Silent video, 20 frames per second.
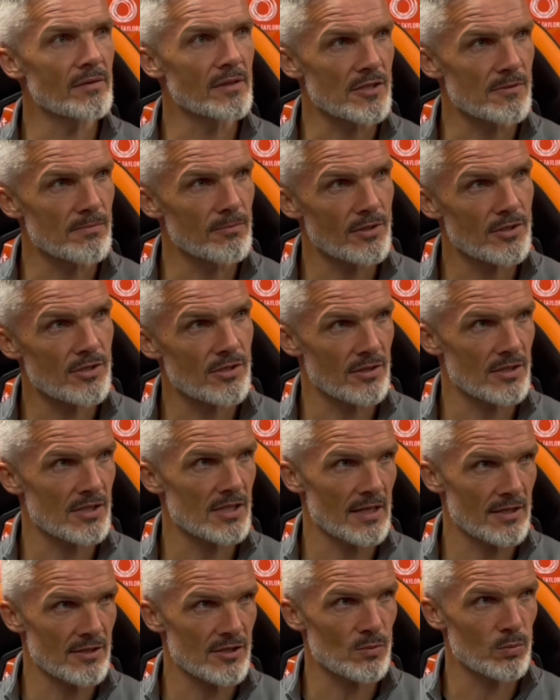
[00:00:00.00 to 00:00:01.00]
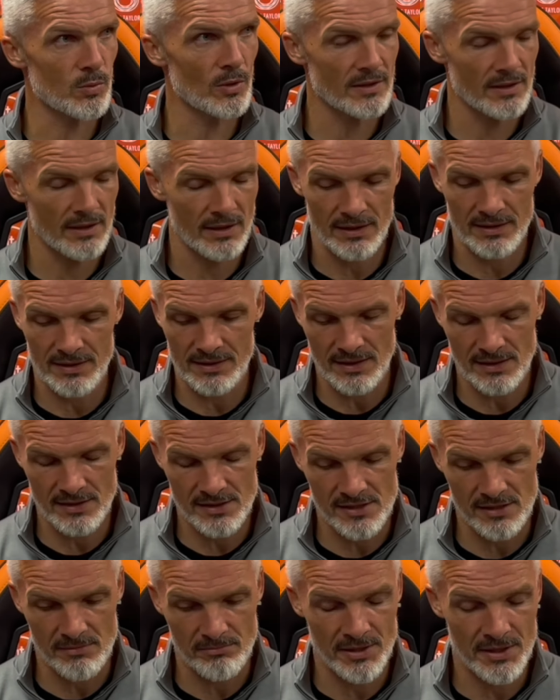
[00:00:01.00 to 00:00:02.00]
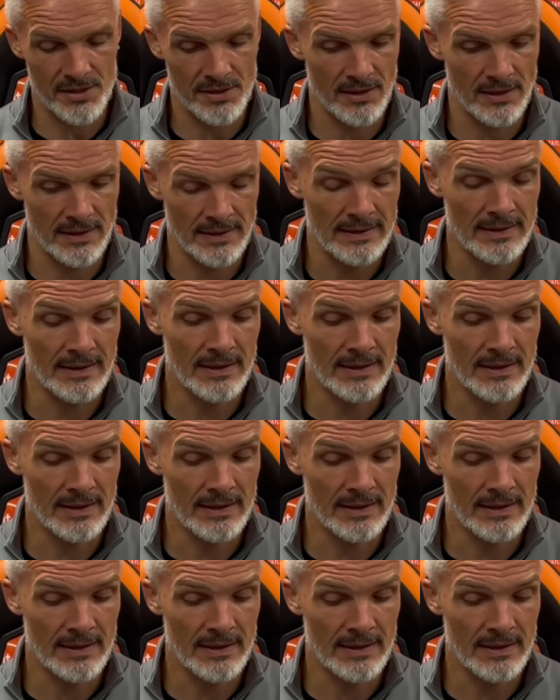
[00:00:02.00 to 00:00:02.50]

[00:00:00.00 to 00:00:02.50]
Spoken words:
as much success as what they had against St Mirren, and